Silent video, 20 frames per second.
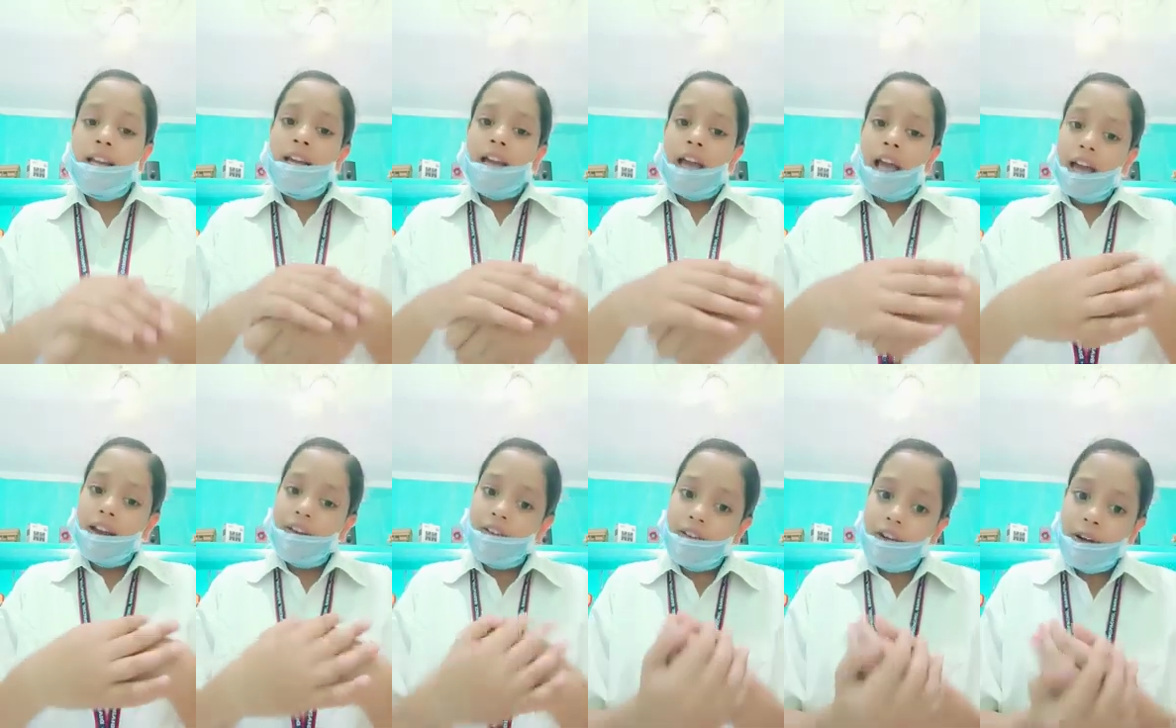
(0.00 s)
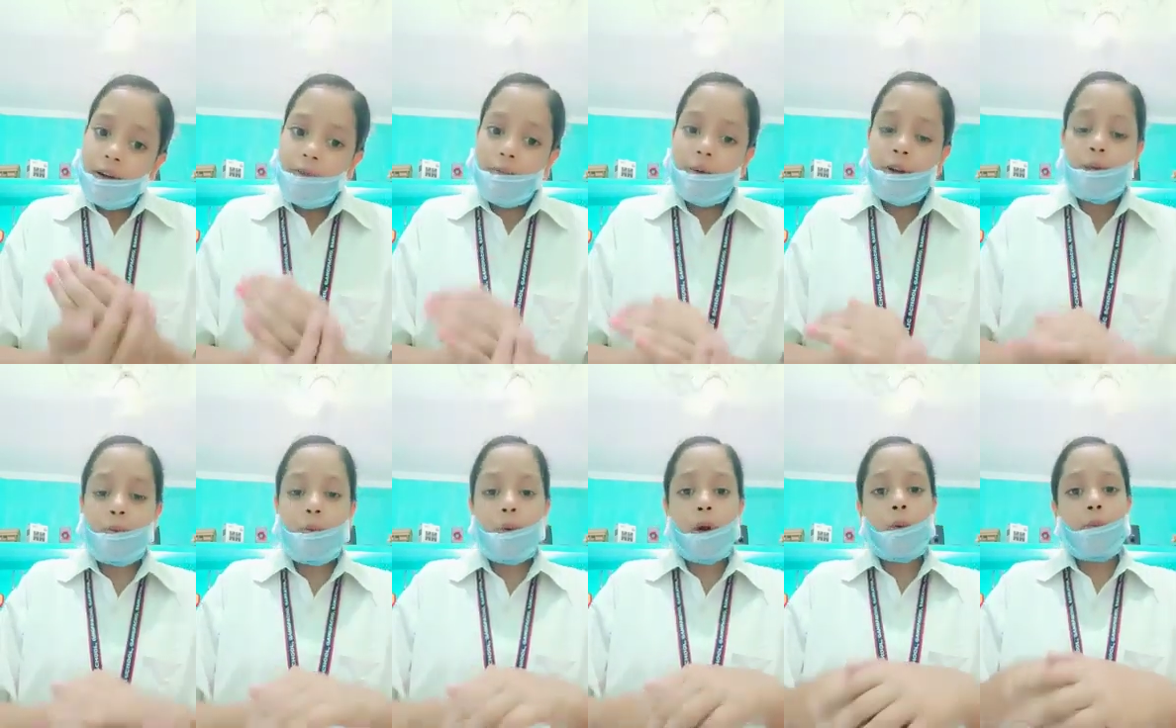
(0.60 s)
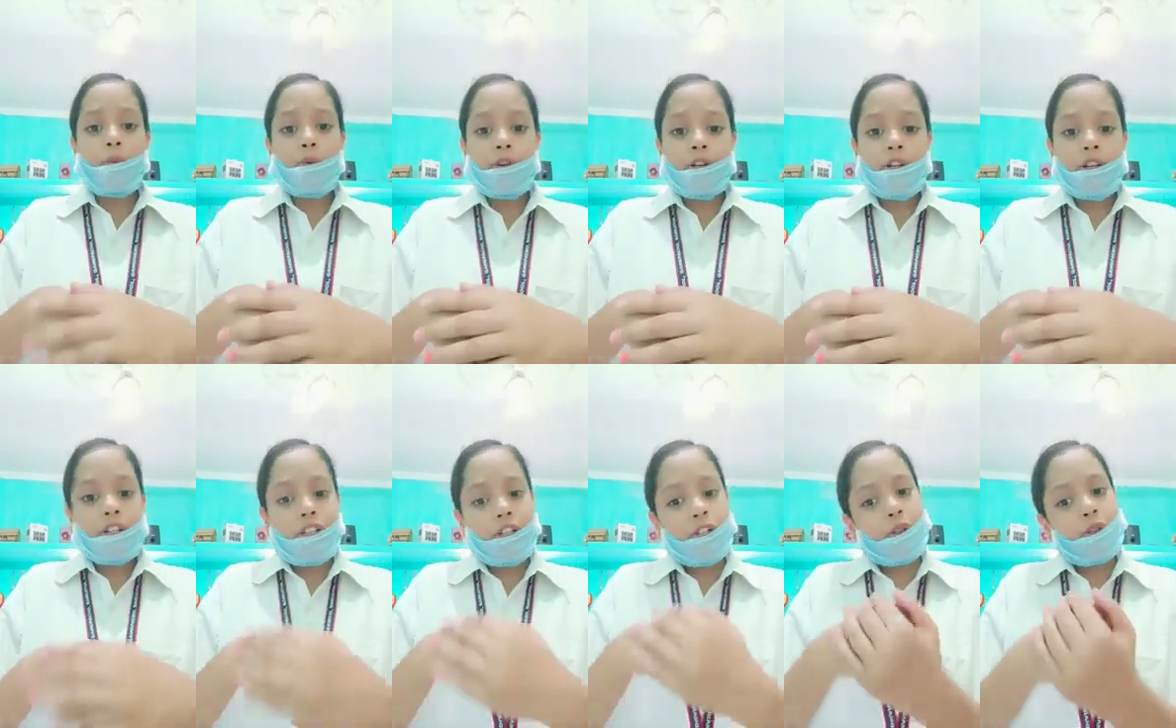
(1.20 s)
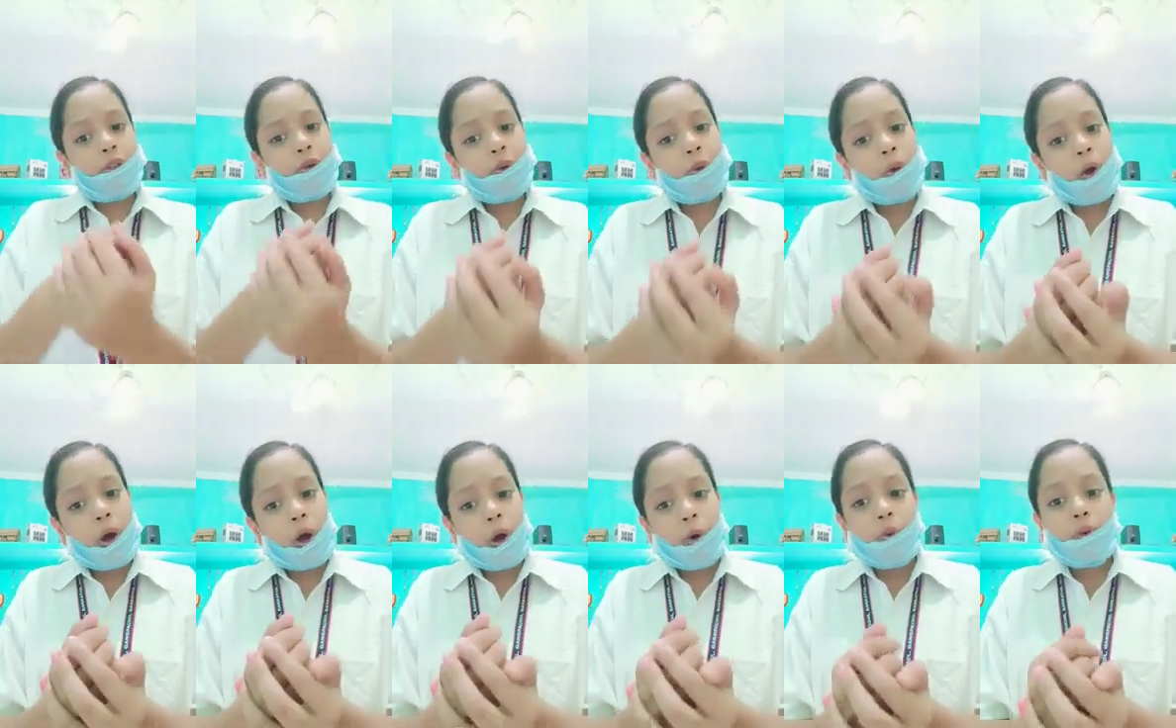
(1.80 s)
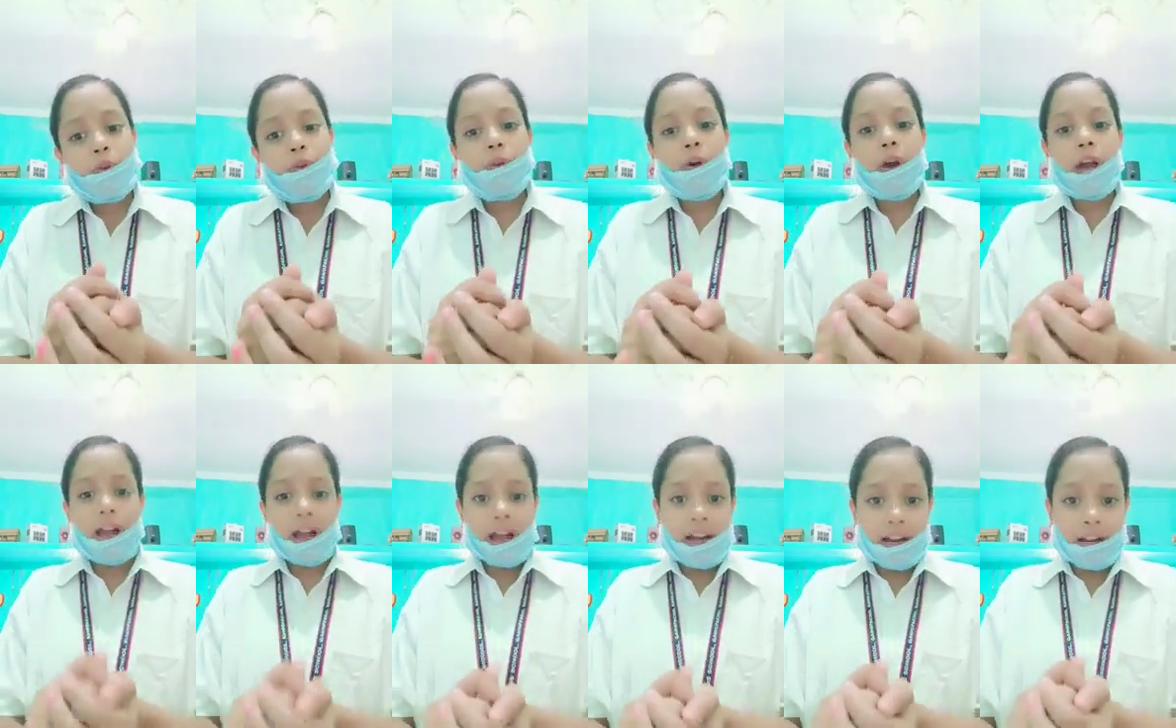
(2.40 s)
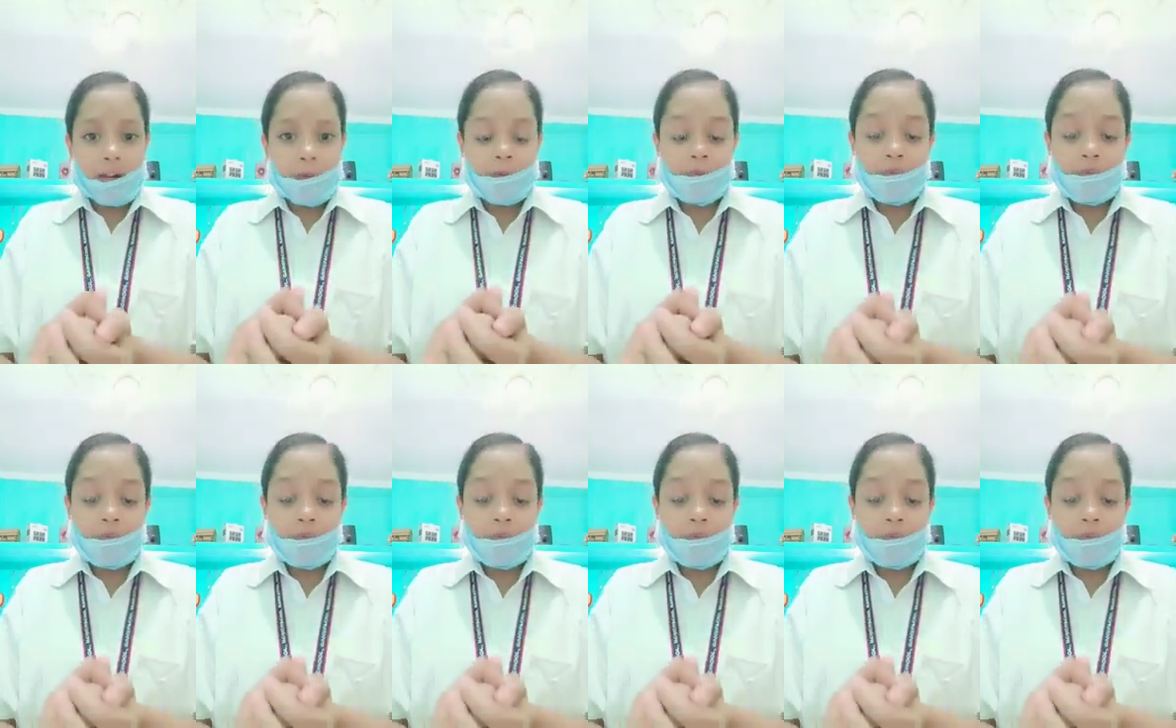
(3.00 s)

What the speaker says: and rub it properly throughout your hand.